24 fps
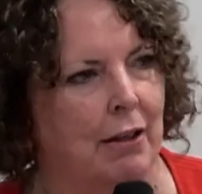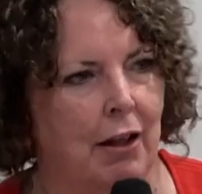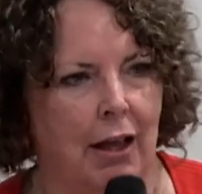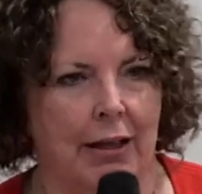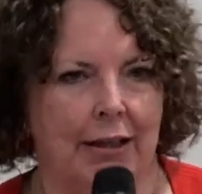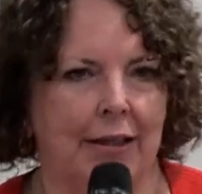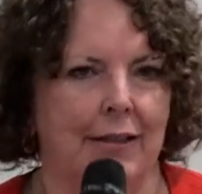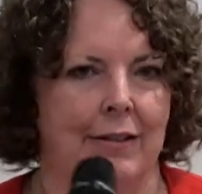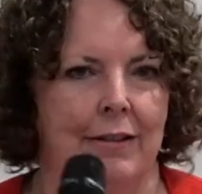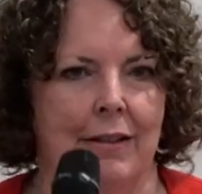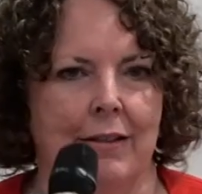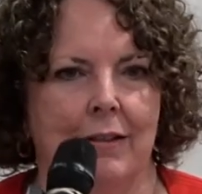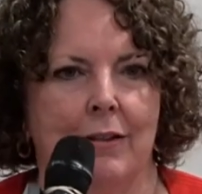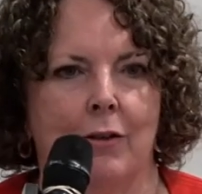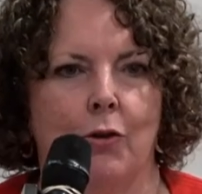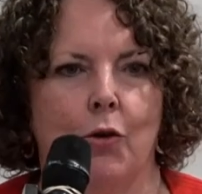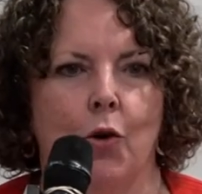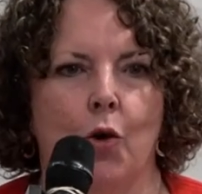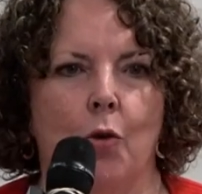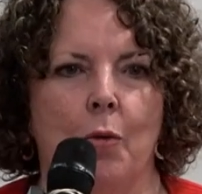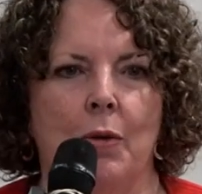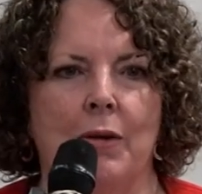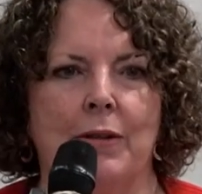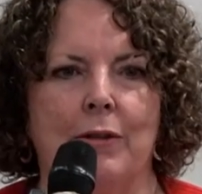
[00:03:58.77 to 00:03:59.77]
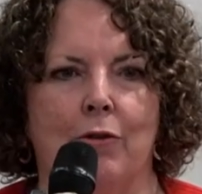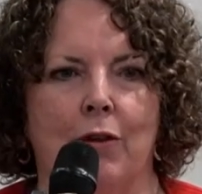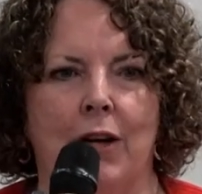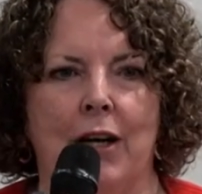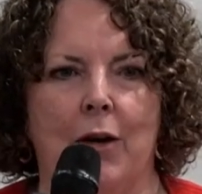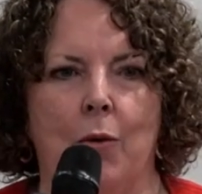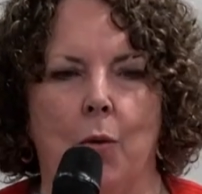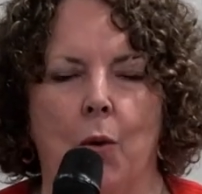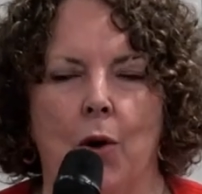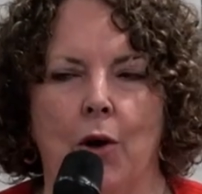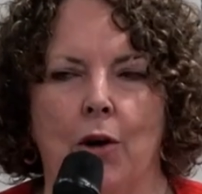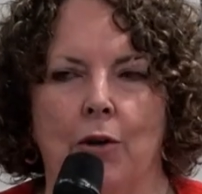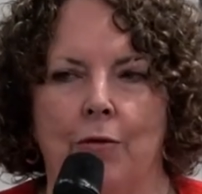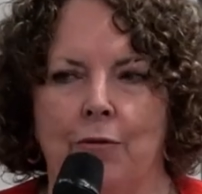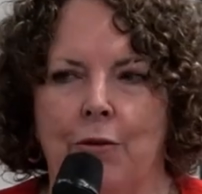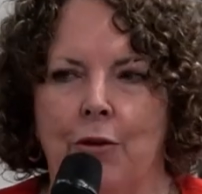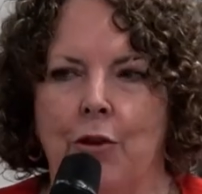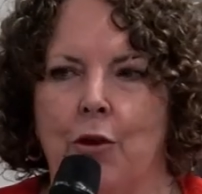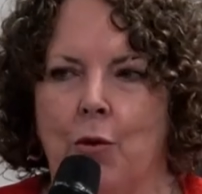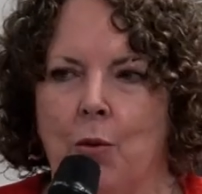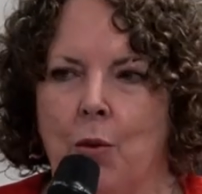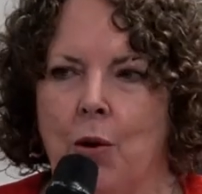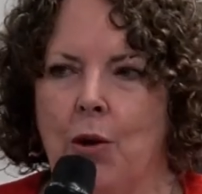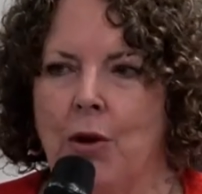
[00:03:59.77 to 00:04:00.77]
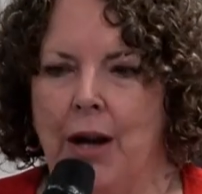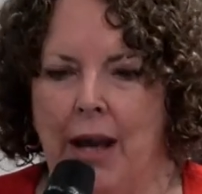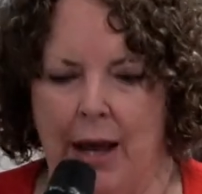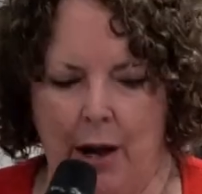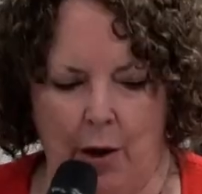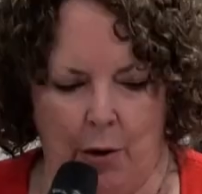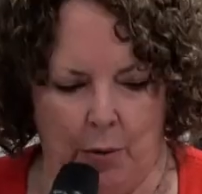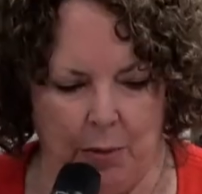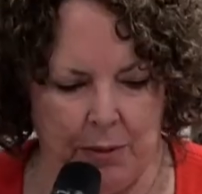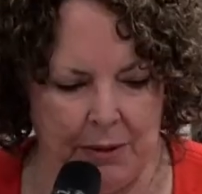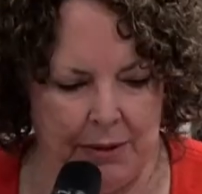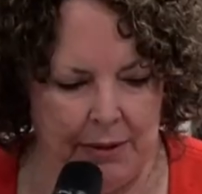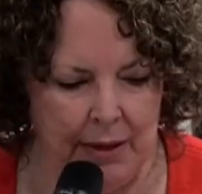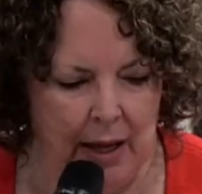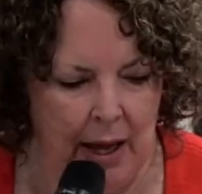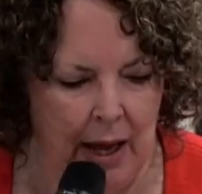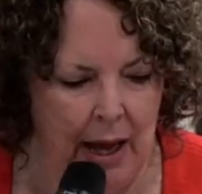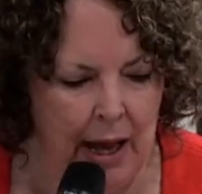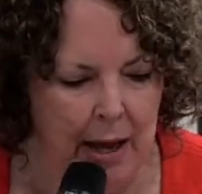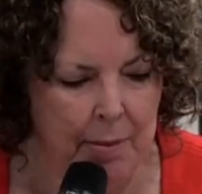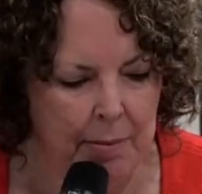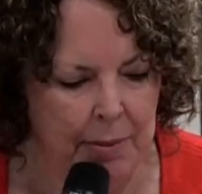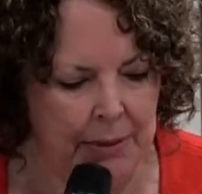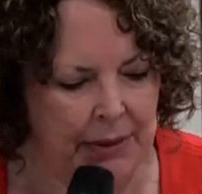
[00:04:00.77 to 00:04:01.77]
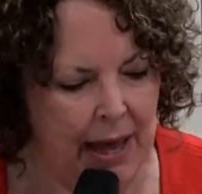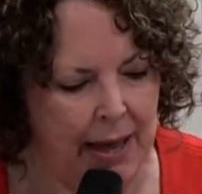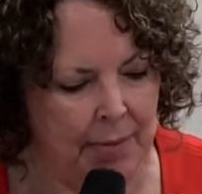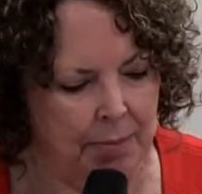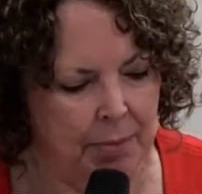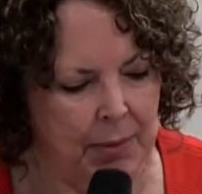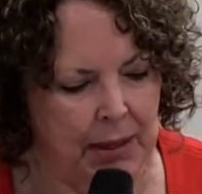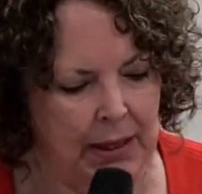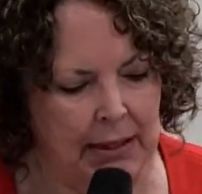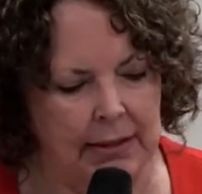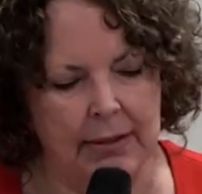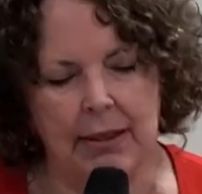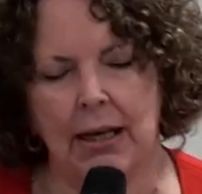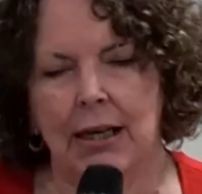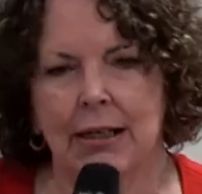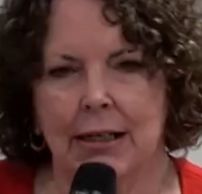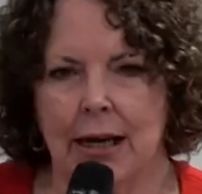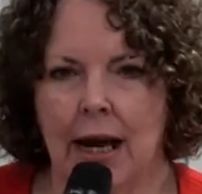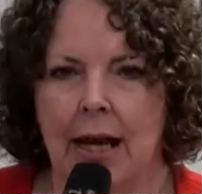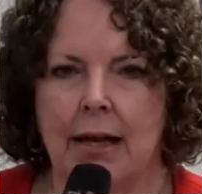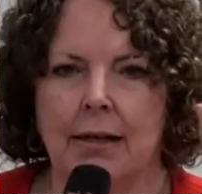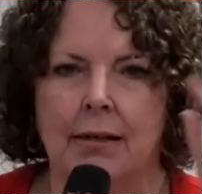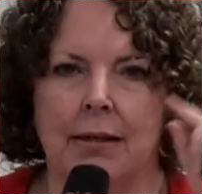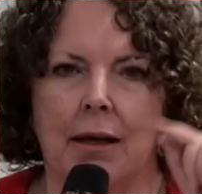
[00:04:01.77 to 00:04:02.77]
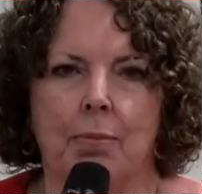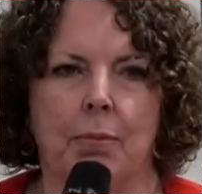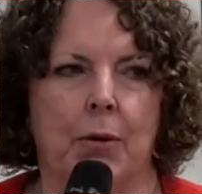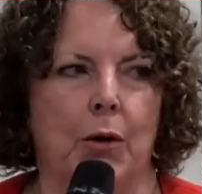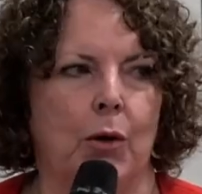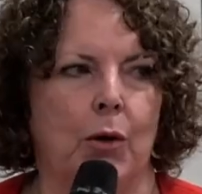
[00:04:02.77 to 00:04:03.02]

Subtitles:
like it's this enormous Greek word for the word helps. But that means he takes up